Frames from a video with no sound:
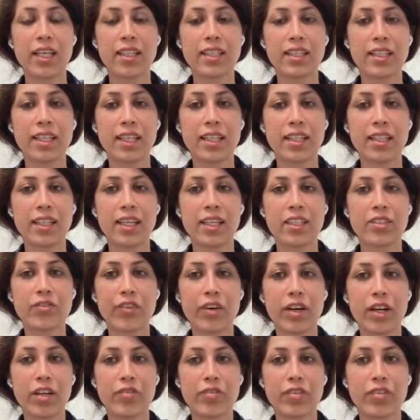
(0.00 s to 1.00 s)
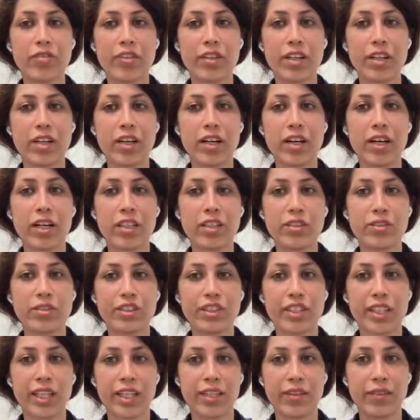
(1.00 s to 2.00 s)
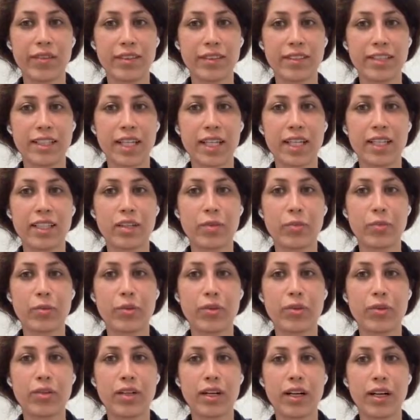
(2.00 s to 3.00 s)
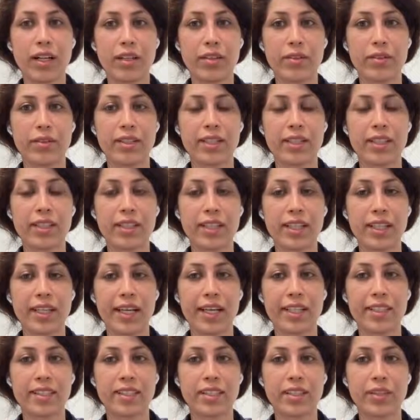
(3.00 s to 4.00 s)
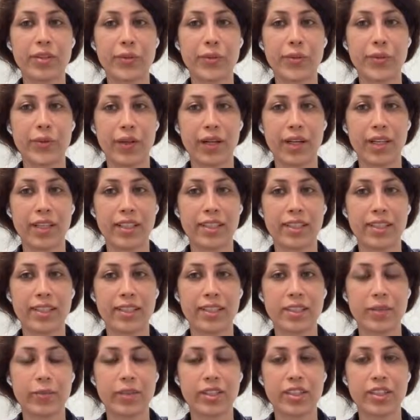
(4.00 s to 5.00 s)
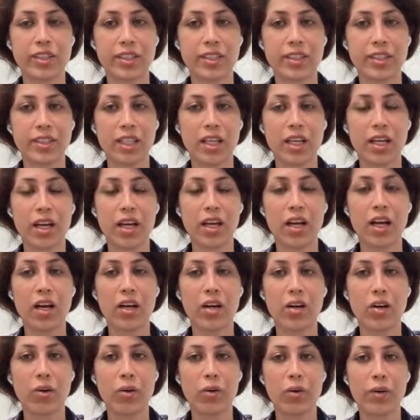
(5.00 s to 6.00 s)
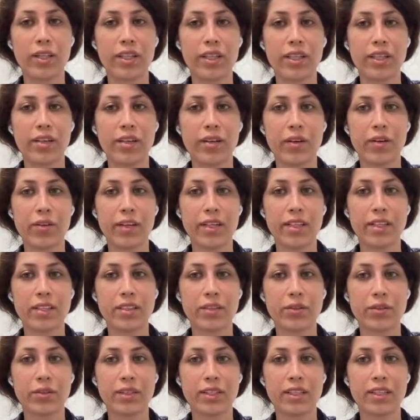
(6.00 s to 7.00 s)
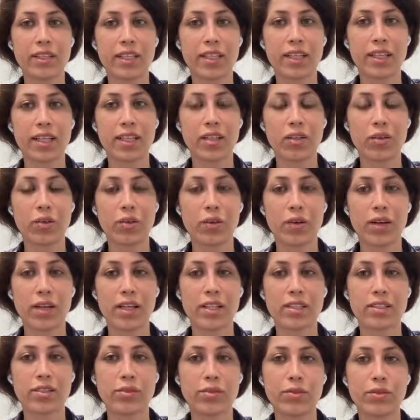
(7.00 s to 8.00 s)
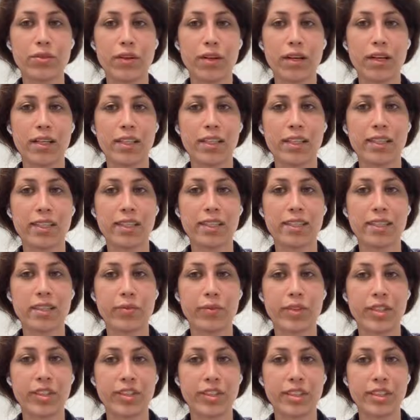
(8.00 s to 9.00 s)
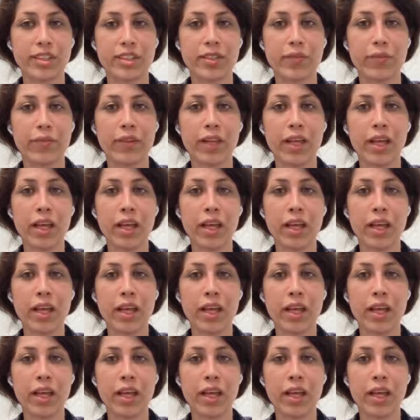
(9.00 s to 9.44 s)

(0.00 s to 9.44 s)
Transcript: It contains 5 different color channels, and the blue color indicates the nuclei in these images. Our goal here is to detect and localize nuclei in these images.